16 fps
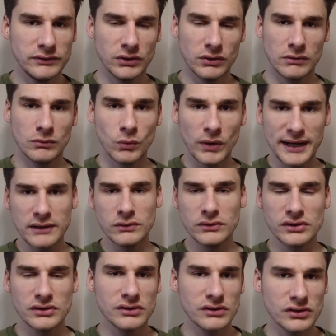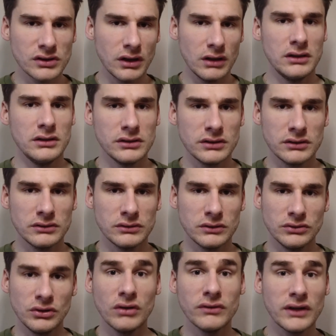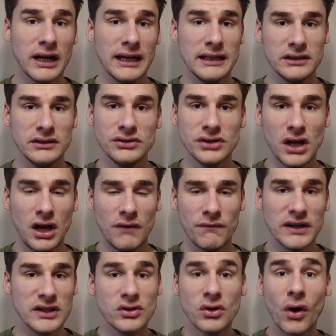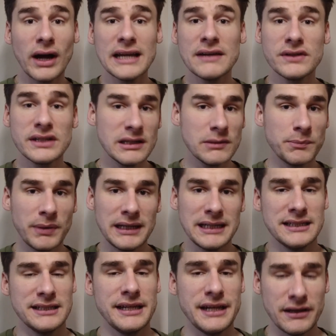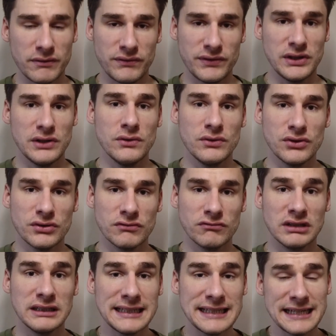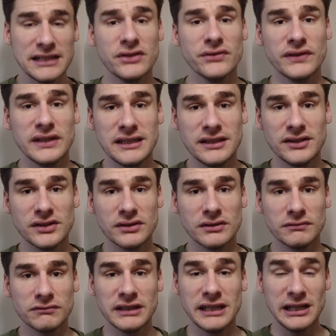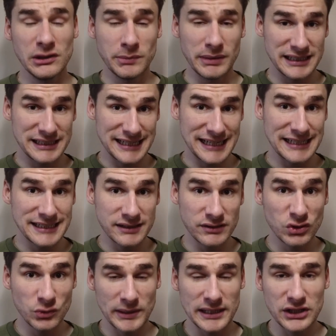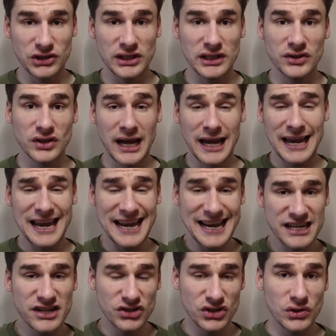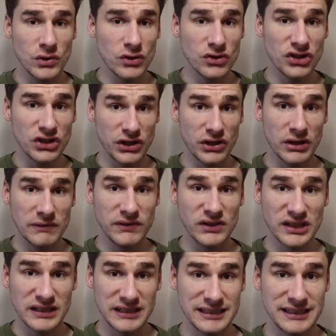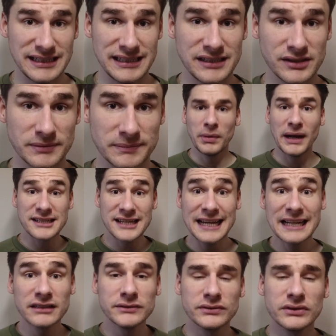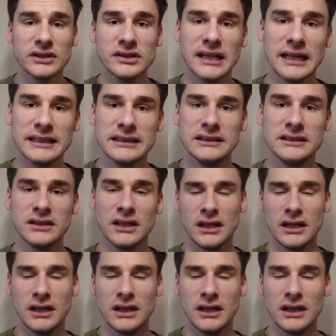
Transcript: you're in Wales, Scotland, or Northern Ireland, there's not even the ability for you to release these rehabilitated species into secured facilities. Back to England for a second.